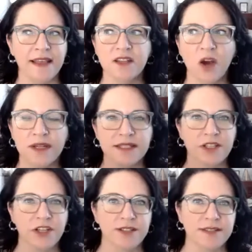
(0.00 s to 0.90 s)
no
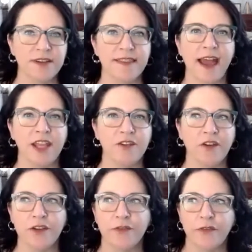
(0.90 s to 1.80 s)
excuse look at that you
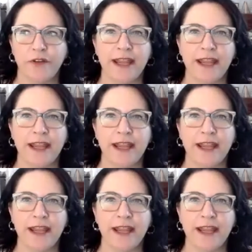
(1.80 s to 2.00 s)
got your yeah. free